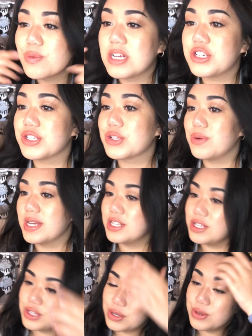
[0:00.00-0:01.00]
we're just going
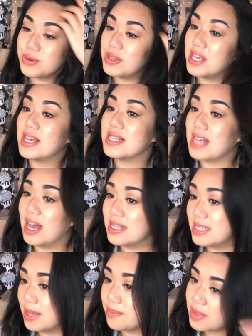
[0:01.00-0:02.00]
to do the
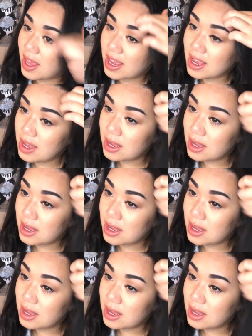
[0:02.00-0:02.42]
exact same thing.